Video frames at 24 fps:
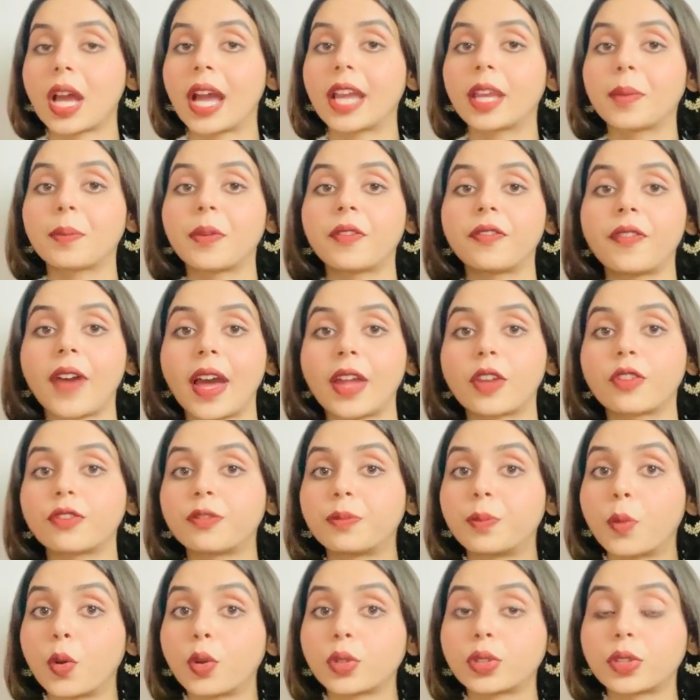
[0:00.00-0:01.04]
I am a fan
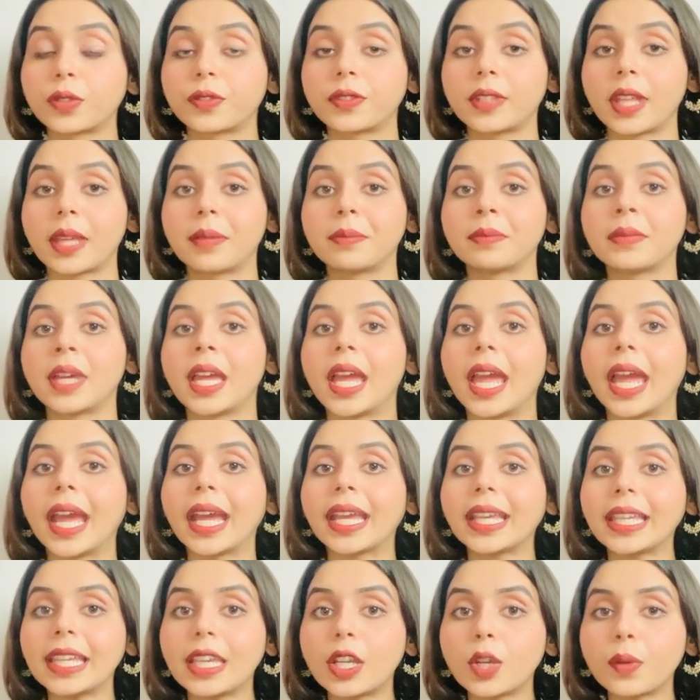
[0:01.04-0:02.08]
of both of them
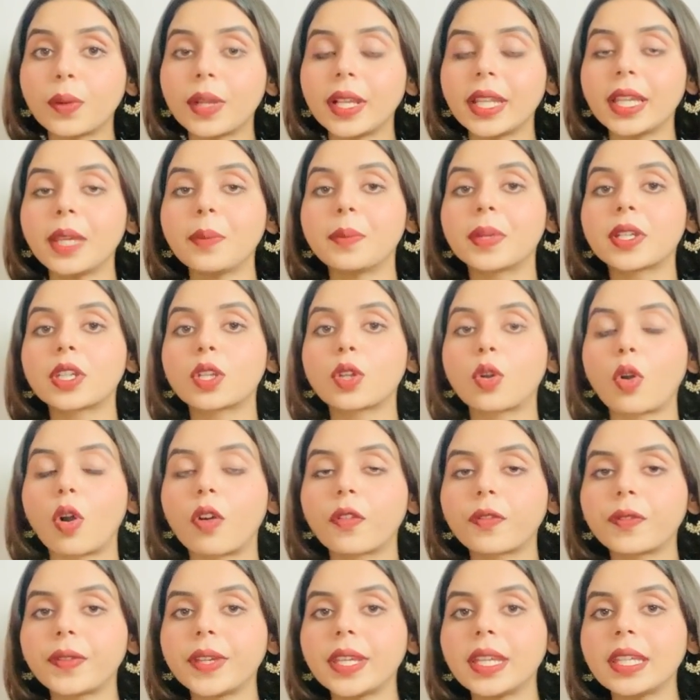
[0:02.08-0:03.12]
equally, but
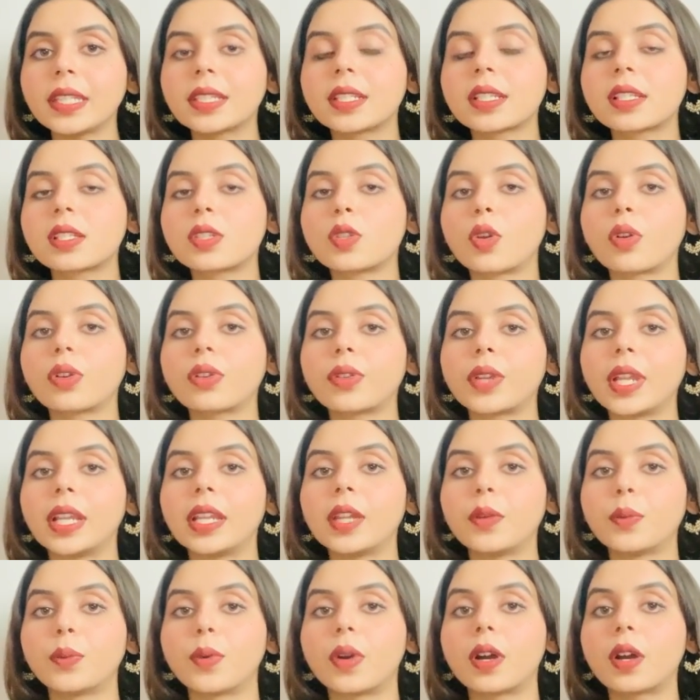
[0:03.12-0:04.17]
coffee does not
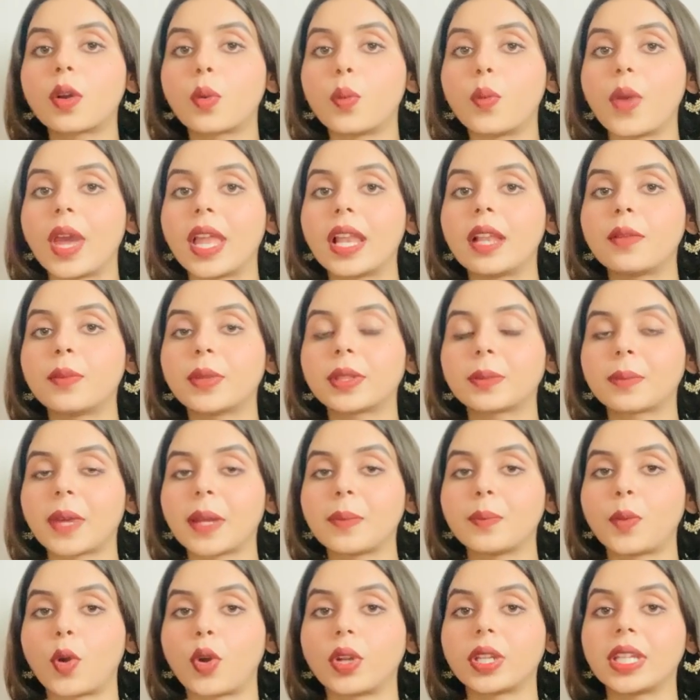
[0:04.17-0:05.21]
really work well with my
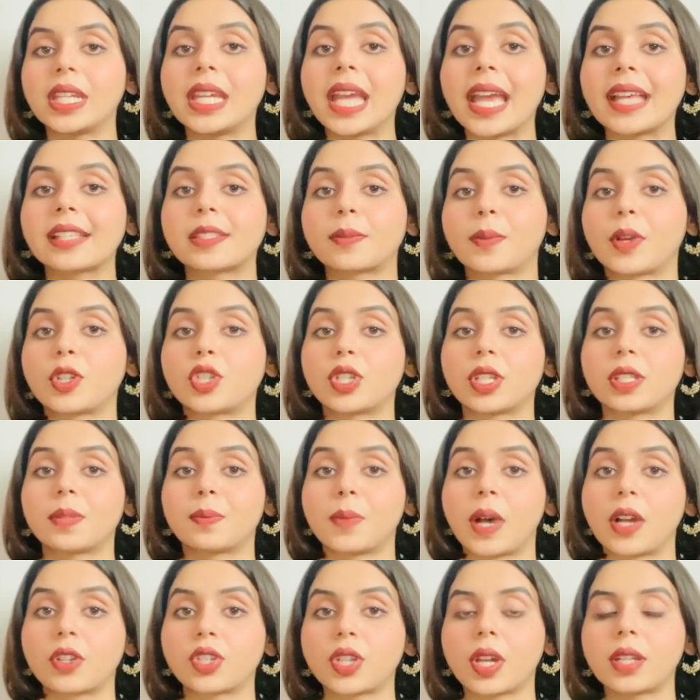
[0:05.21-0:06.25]
body as much as
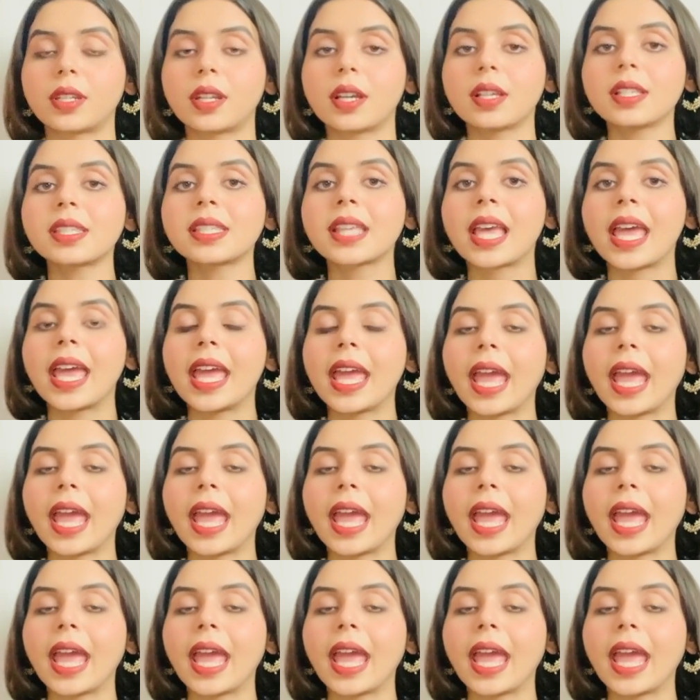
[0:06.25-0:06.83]
matcha does.